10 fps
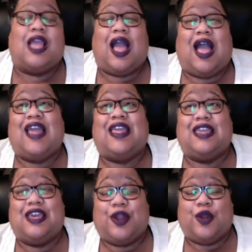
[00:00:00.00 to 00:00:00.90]
I
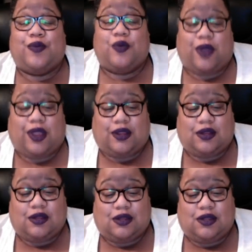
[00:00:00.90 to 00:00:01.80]
get her point
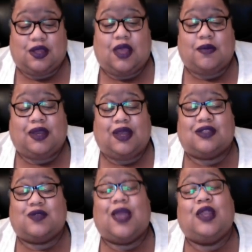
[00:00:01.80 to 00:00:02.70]

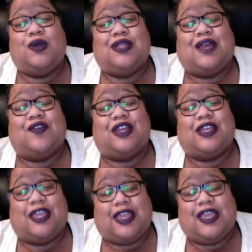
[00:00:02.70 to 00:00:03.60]
because Lou is like a
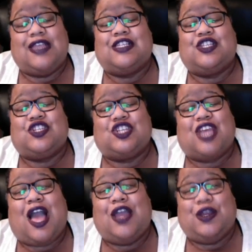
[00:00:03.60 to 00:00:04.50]
fucking kid. He's a
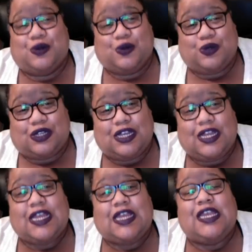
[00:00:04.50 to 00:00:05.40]
child.
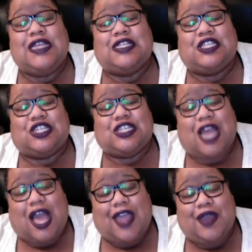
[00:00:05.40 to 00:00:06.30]
He's a
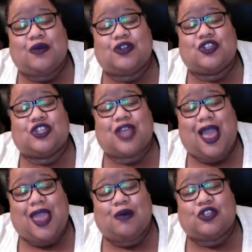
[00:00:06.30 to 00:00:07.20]
child,
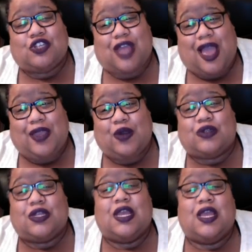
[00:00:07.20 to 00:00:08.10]
child,
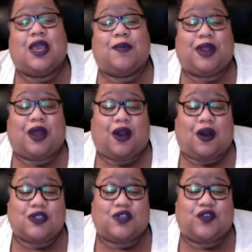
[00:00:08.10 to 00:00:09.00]
child. But I
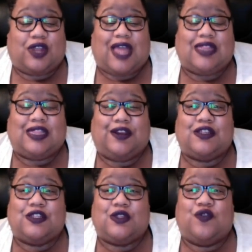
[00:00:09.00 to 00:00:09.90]
also feel like there
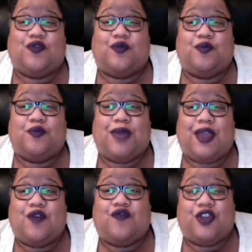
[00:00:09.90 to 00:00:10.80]
is no
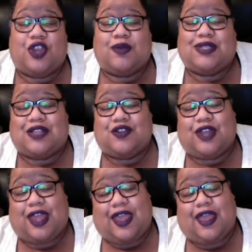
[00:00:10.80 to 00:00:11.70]
male figure besides her
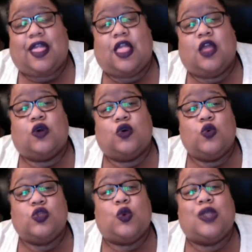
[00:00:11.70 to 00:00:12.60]
dad
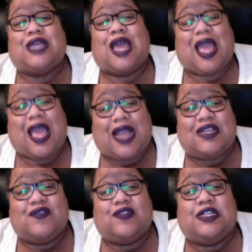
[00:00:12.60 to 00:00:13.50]
who is going to
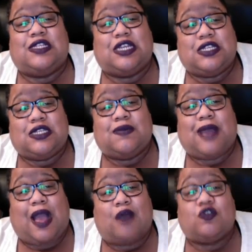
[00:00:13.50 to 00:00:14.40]
actively teach him
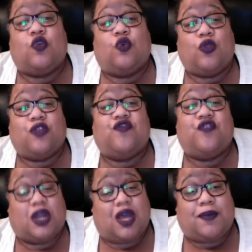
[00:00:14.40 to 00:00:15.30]
how to grow the
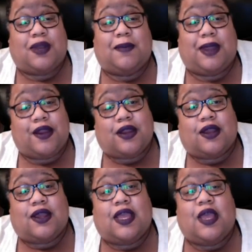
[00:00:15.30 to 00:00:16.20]
fuck up in
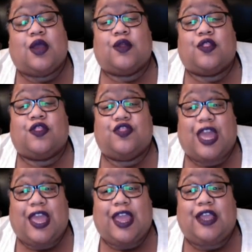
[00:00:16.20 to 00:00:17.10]
America.
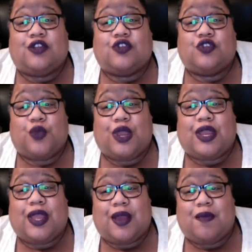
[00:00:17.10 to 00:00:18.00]
They
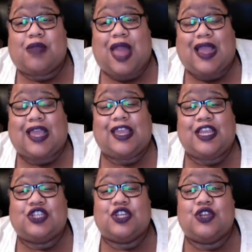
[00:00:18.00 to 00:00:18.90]
treat him like
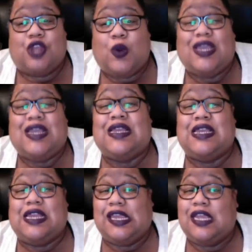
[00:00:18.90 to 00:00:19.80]
he should know he
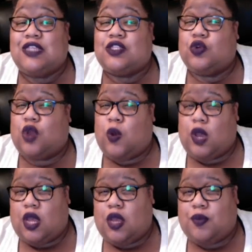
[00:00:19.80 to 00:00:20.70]
needs to grow
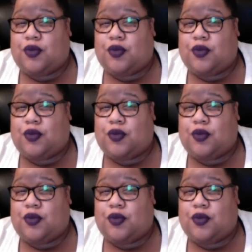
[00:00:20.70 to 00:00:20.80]
up.